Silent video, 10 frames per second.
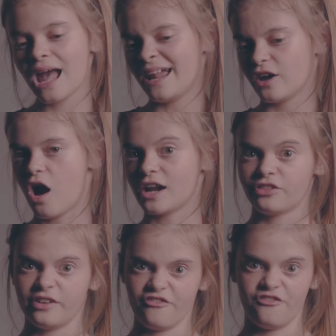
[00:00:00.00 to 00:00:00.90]
and
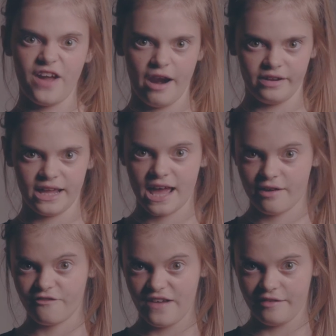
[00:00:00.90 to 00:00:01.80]
got the very,
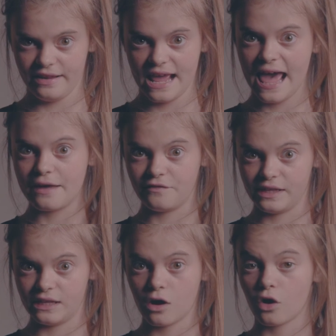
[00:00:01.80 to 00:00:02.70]
very
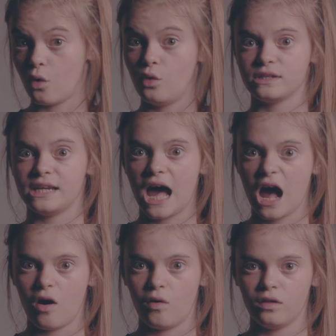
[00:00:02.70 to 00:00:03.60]
heavy golden
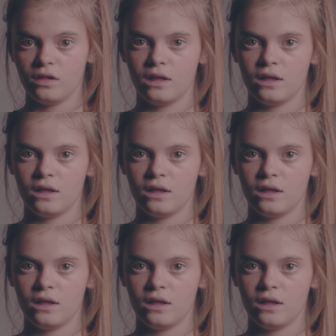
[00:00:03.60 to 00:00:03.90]
owl.